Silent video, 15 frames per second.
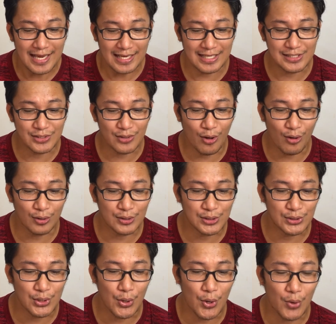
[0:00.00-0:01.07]
is
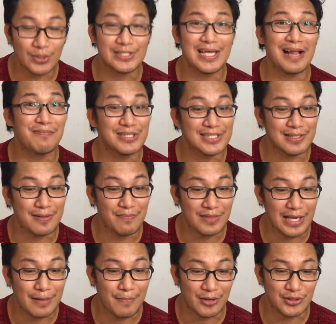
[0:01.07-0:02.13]
also, tell me
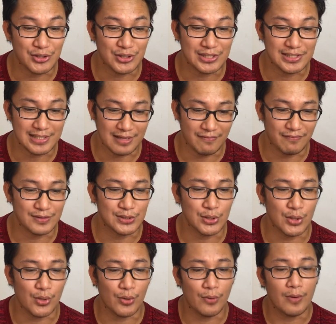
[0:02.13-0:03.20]
something about your son.
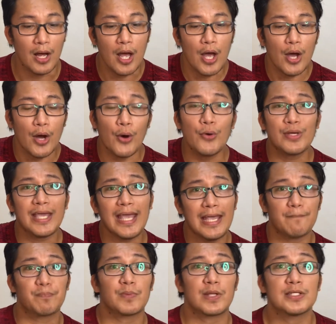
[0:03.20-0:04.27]
So, okay.